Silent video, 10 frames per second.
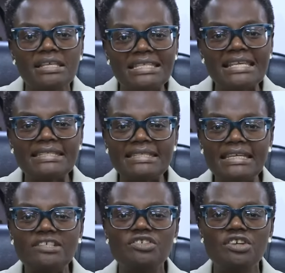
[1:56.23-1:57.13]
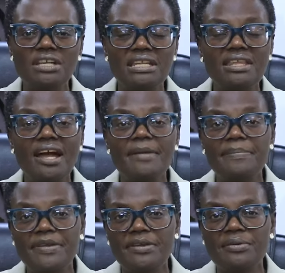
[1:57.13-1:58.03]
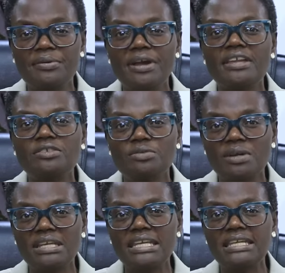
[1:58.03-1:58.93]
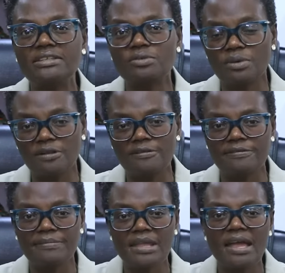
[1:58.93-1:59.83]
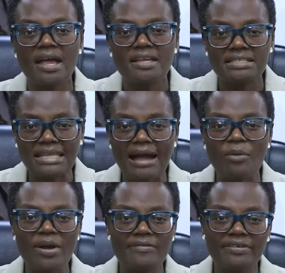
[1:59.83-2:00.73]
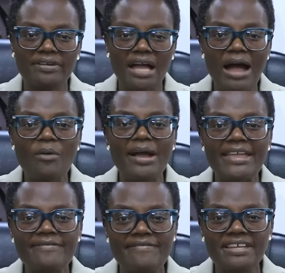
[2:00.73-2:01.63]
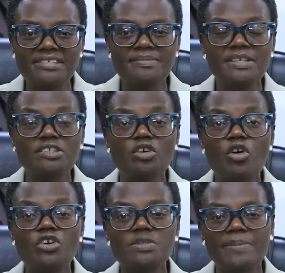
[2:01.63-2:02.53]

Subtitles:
since it joined the IPU in 2012. However, our investment goes